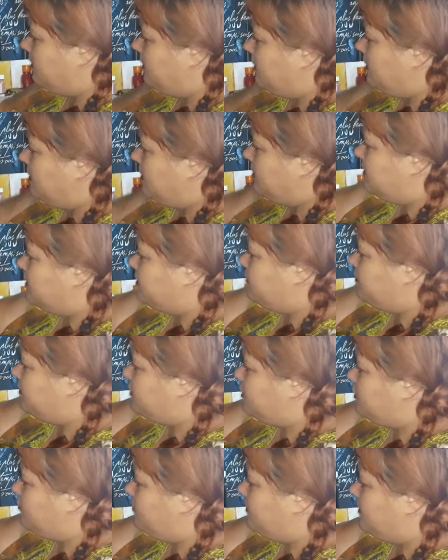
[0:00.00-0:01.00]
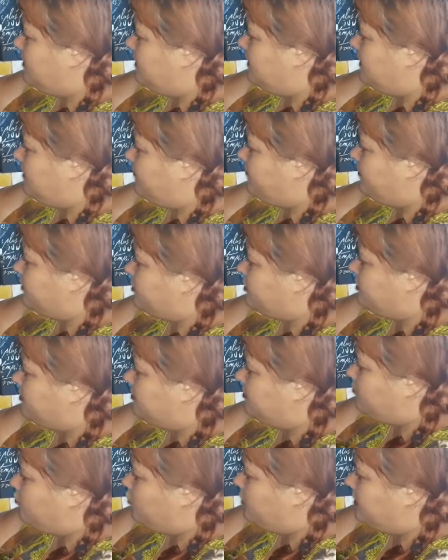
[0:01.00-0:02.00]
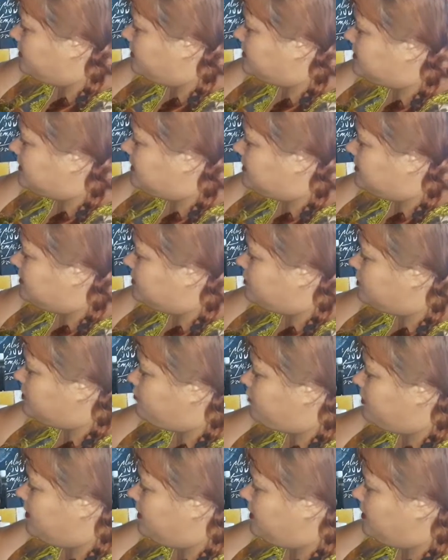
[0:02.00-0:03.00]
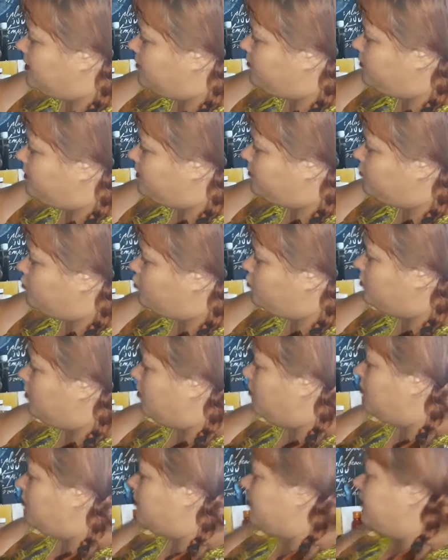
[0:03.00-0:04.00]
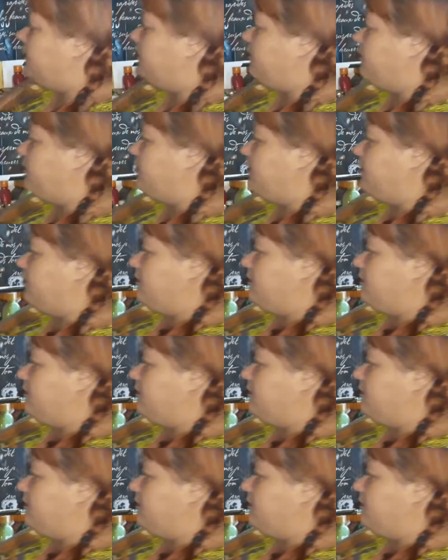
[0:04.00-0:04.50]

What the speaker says: especially with the leafage in the more center, just bringing a bit more dark in for you.